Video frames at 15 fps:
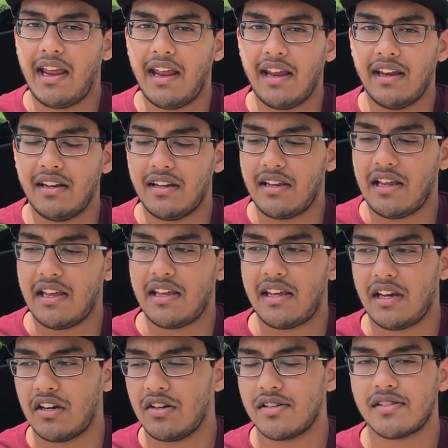And
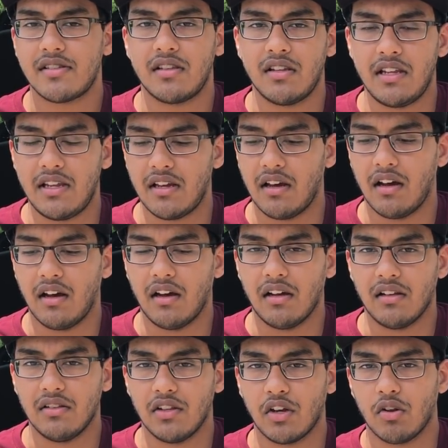here's the
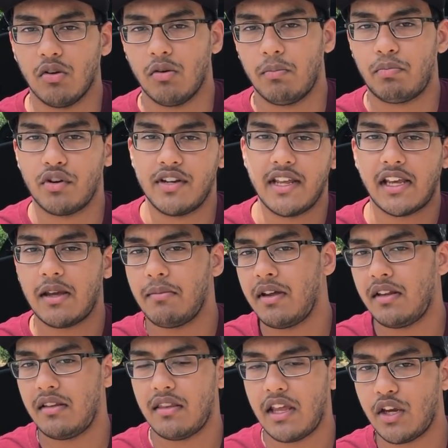little
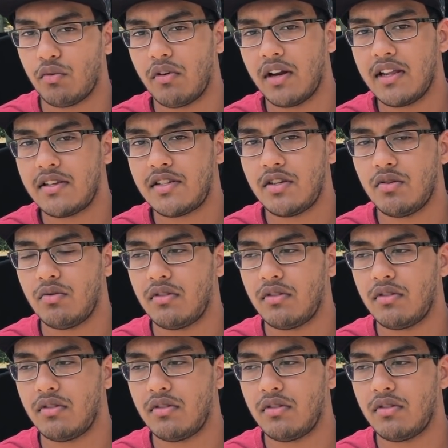predicament that you run into.